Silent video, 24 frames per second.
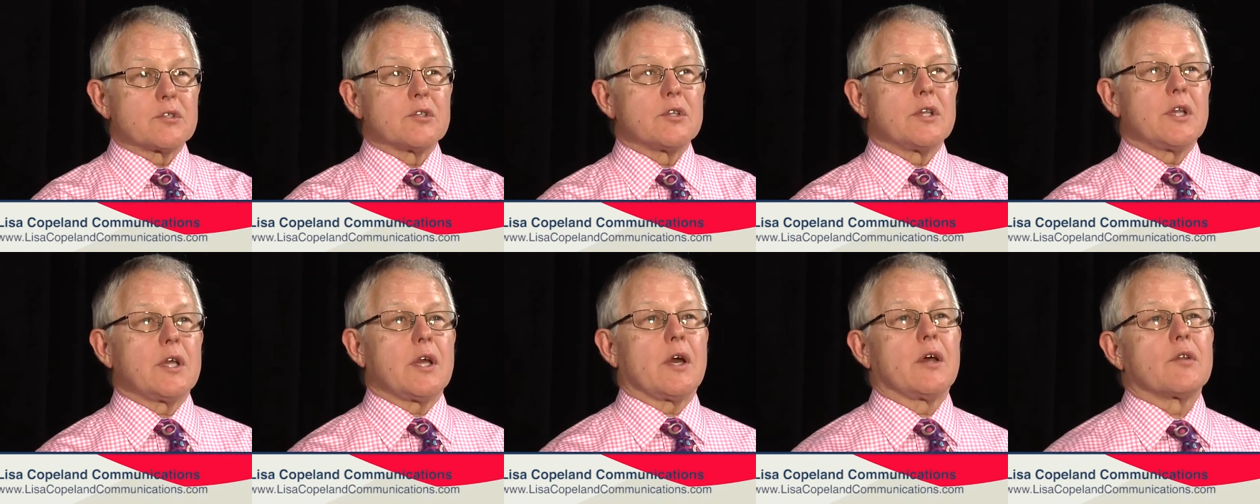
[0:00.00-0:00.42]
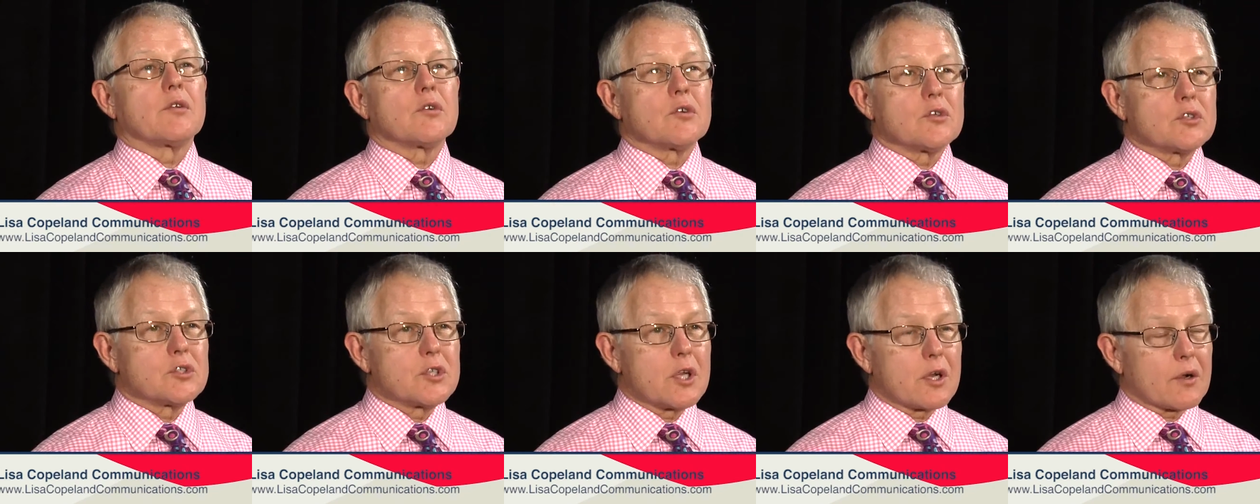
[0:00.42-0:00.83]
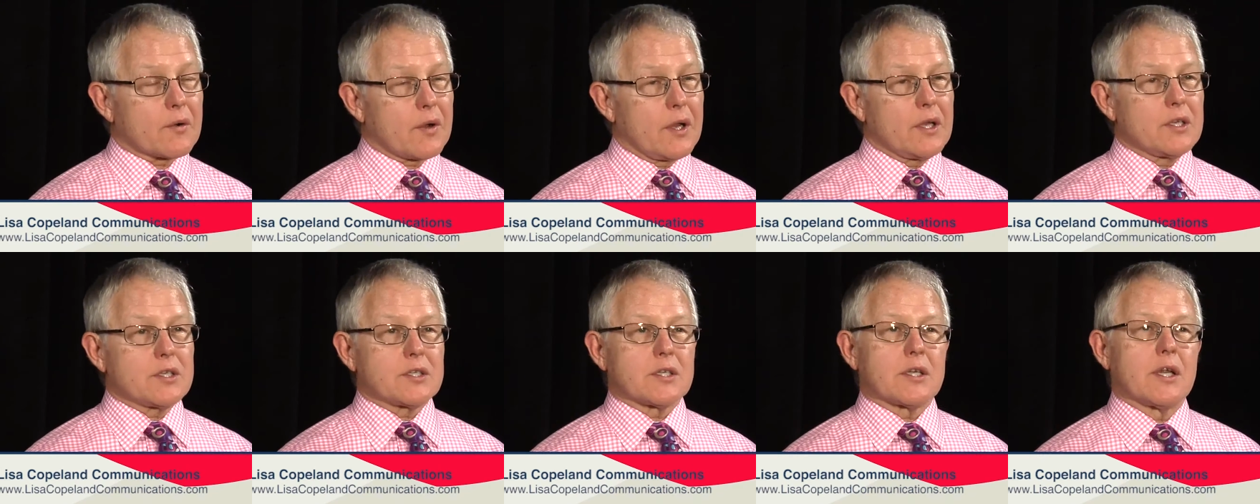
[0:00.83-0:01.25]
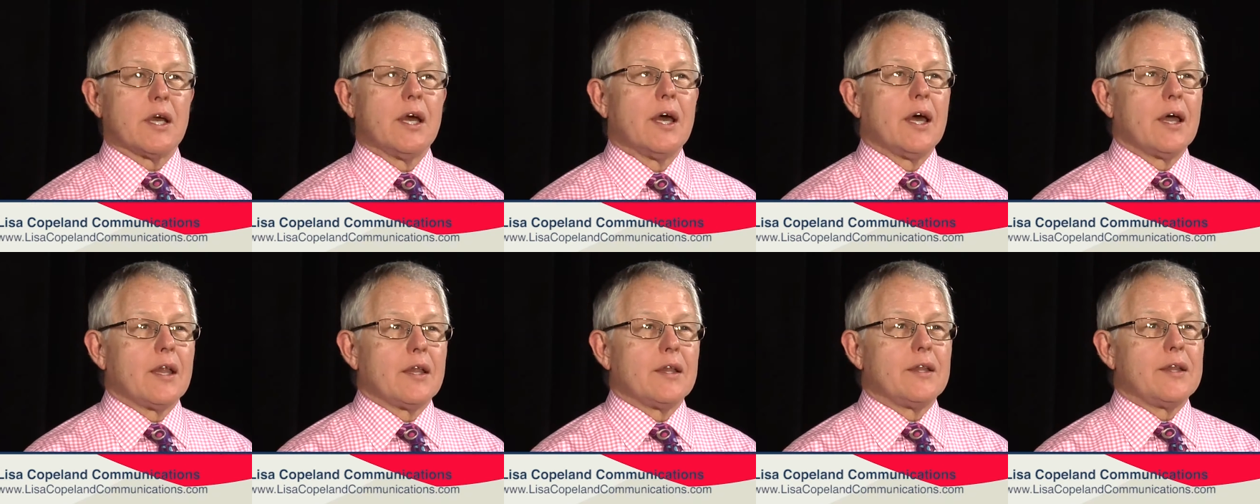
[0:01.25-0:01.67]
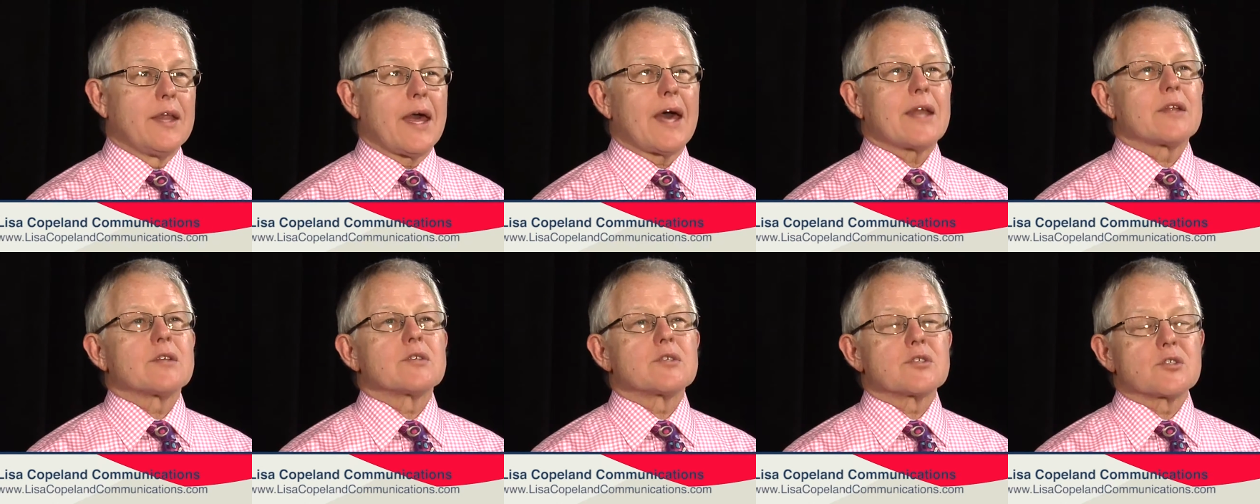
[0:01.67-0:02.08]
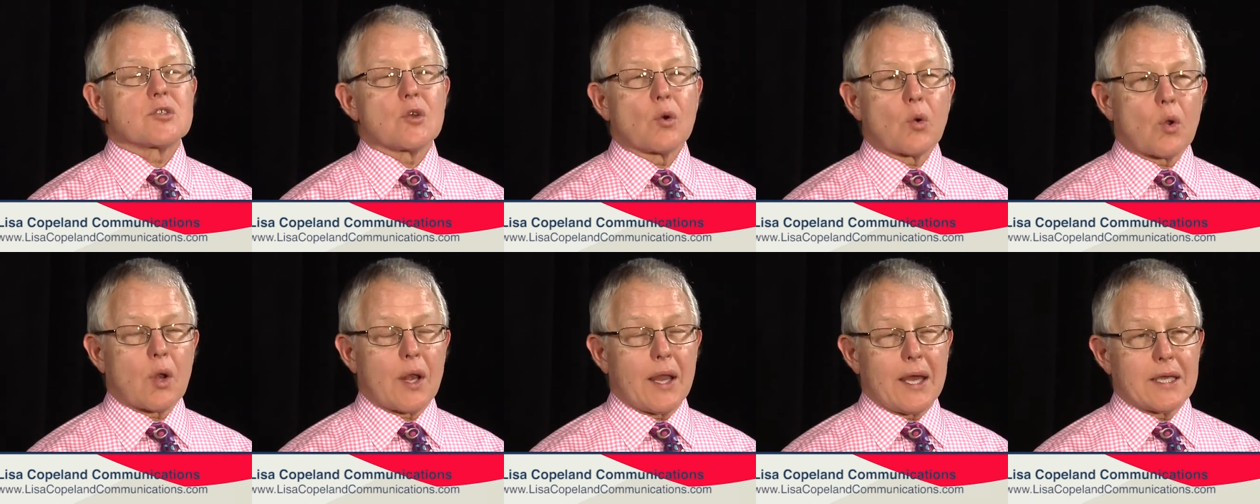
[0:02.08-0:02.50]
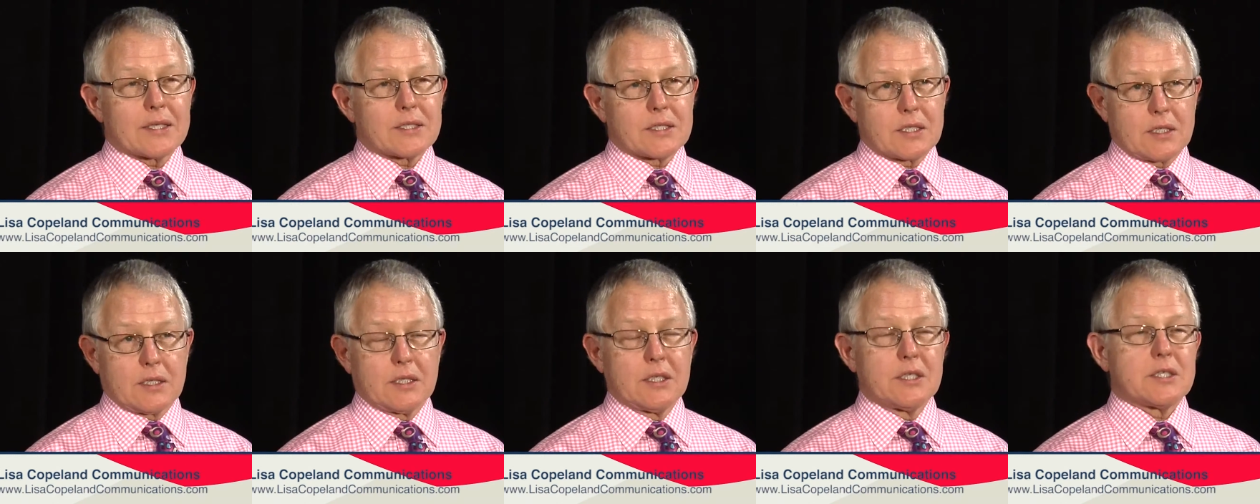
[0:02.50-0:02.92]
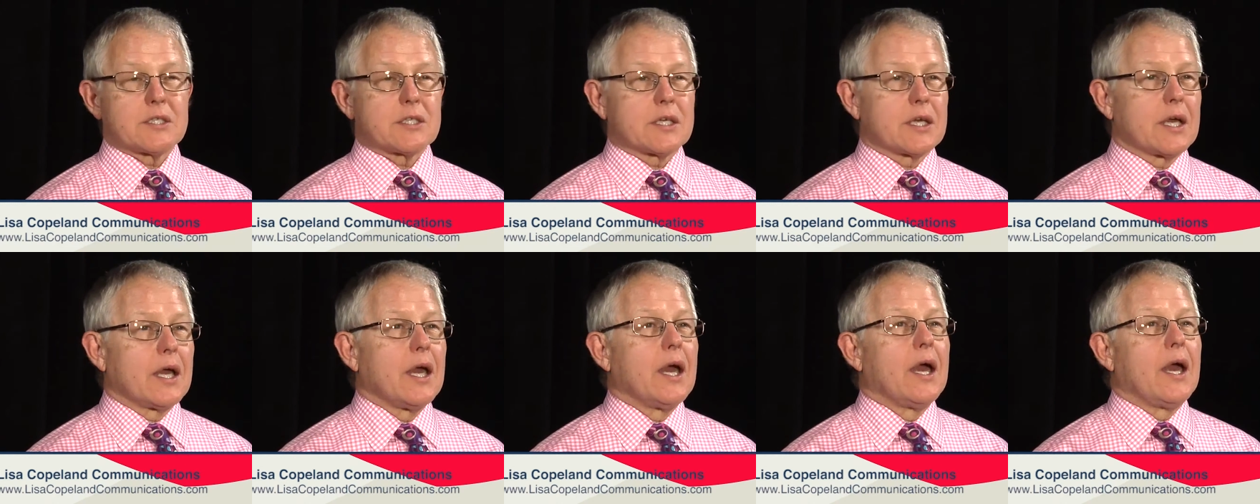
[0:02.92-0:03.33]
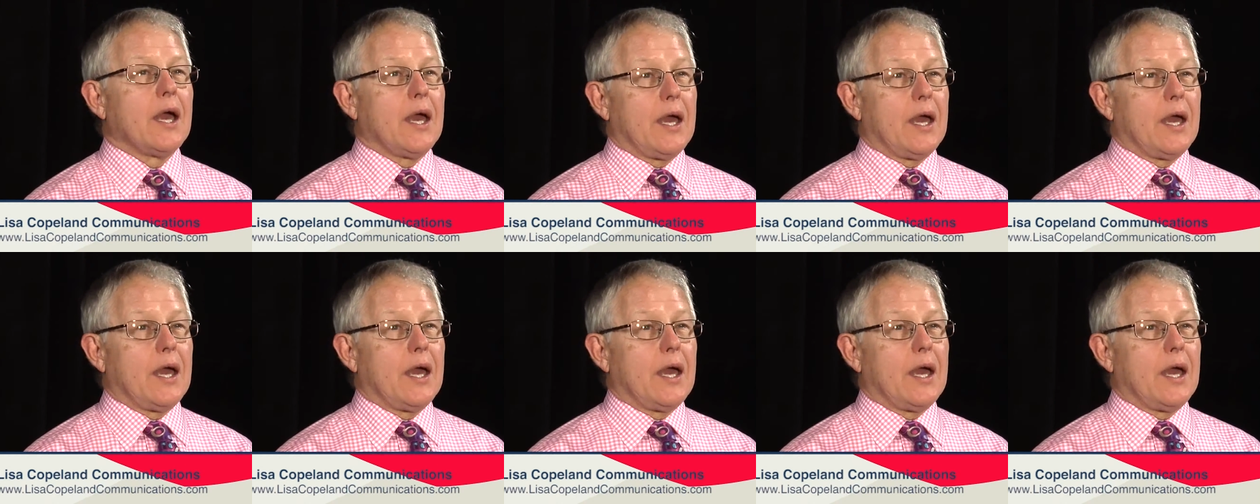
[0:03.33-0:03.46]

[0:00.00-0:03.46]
to the other generation, that is so classic Lisa.